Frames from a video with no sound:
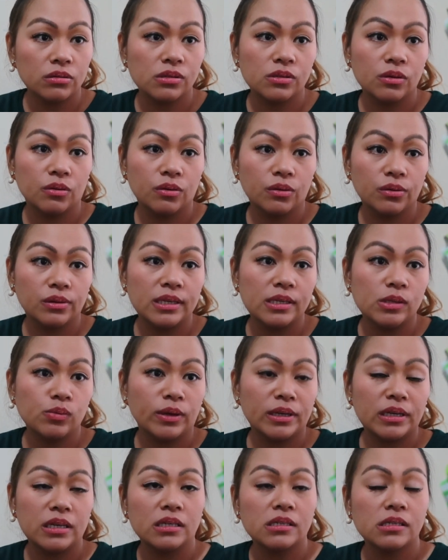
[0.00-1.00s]
So this
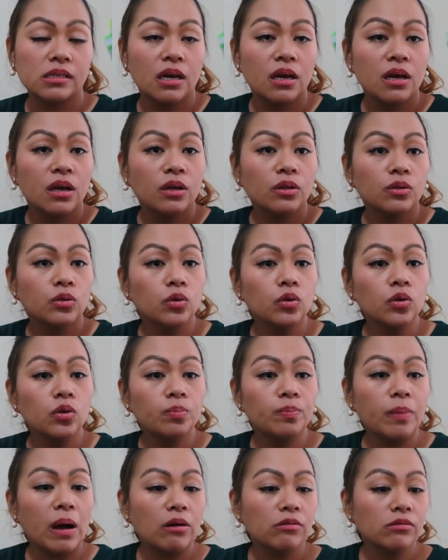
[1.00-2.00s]
one is
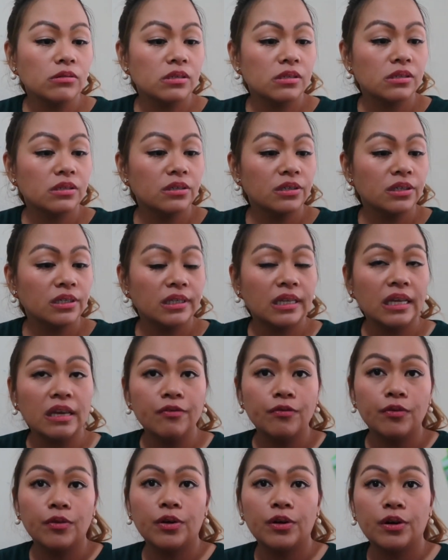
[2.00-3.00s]
£2.30
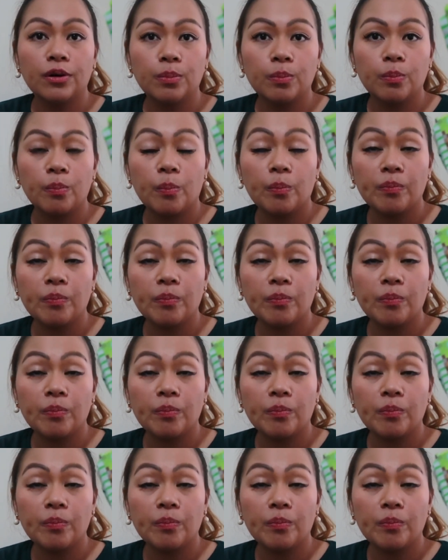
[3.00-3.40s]
for